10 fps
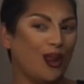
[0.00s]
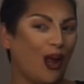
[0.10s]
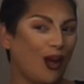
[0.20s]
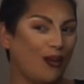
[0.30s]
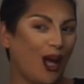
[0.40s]

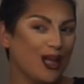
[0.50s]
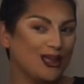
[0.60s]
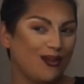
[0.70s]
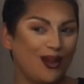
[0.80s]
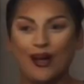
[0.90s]
Now that we
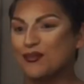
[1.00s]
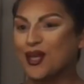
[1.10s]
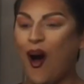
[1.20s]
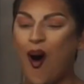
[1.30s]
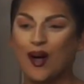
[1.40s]
got some
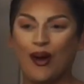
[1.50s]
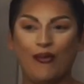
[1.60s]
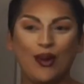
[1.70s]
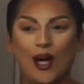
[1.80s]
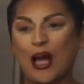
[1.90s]
lips on
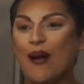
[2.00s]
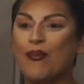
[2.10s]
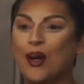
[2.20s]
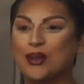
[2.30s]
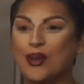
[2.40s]
and we look
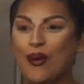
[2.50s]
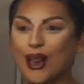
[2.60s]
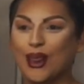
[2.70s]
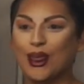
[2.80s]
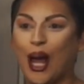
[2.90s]
like Bozo the
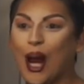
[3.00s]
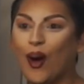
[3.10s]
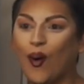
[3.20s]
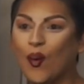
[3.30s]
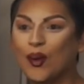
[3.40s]

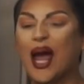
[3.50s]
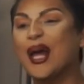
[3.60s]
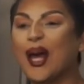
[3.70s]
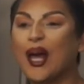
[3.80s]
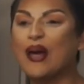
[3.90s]
Clown,
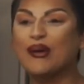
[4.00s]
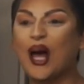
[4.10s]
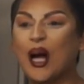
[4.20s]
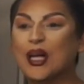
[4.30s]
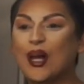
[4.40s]
aka
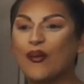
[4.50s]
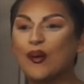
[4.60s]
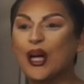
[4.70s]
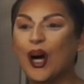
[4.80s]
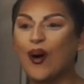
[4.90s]
Bianca Del
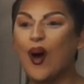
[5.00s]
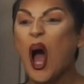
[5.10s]
Rio.